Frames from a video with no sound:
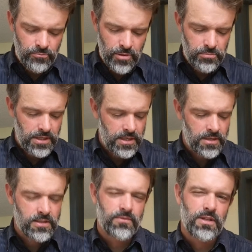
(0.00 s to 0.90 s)
but
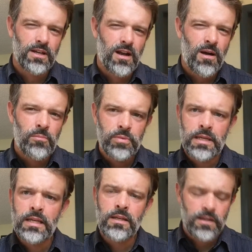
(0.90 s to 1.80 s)
because of the
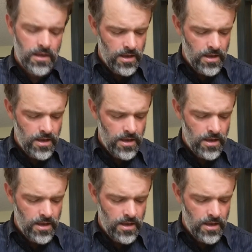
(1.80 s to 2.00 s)
company,